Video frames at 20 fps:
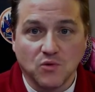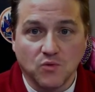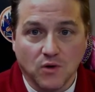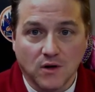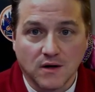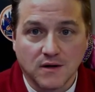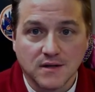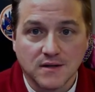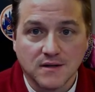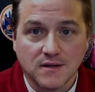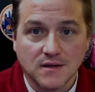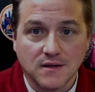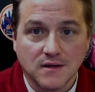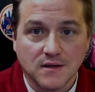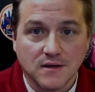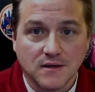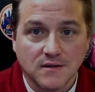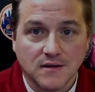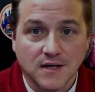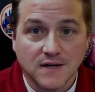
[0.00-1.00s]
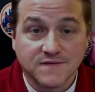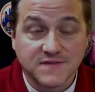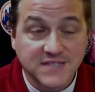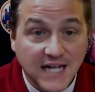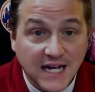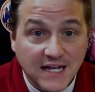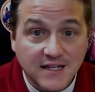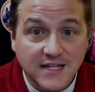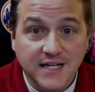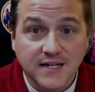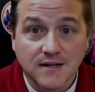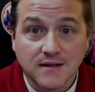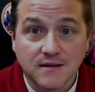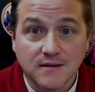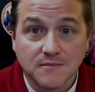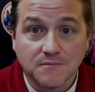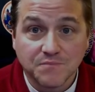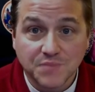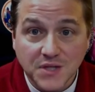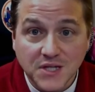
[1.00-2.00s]
work of telling
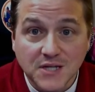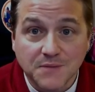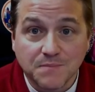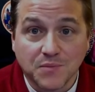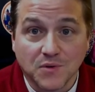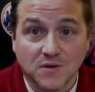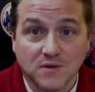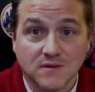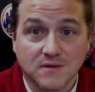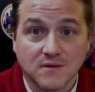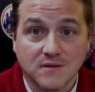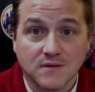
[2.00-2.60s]
people,